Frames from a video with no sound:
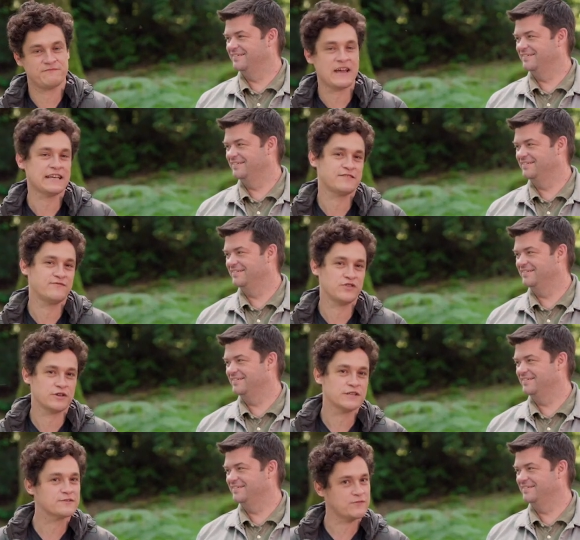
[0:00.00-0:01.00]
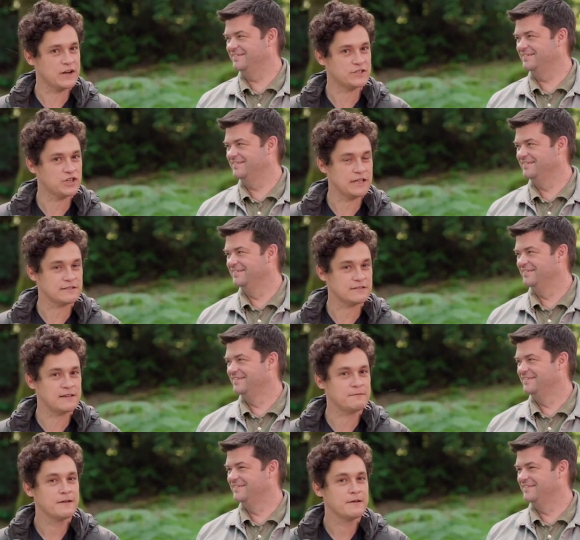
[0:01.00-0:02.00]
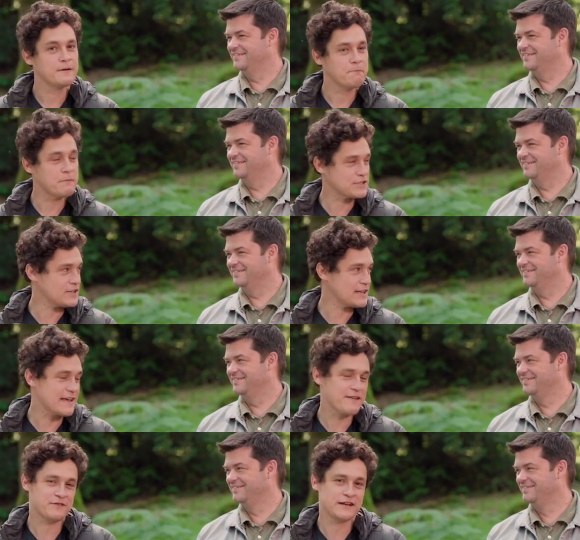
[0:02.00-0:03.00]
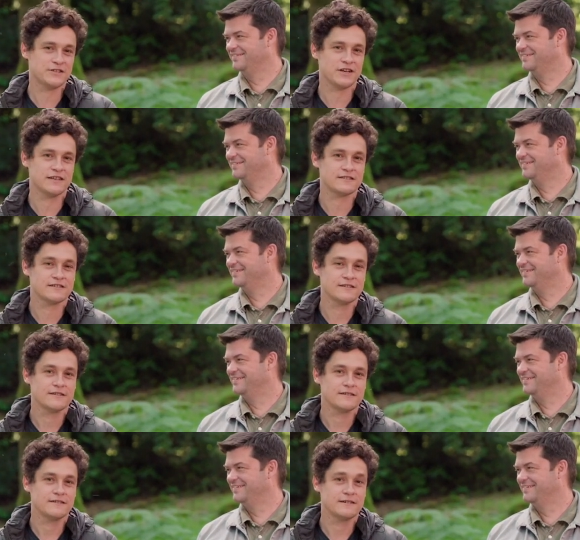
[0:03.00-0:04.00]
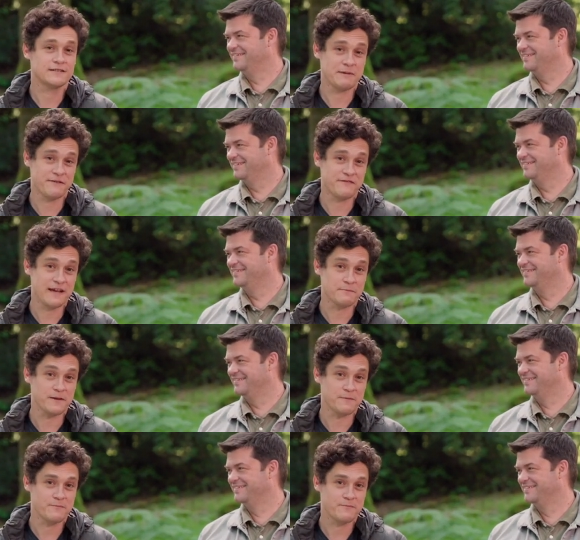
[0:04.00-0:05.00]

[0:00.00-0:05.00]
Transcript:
Speaker 1: Fast and Furious franchise, and much like that franchise, it's about family.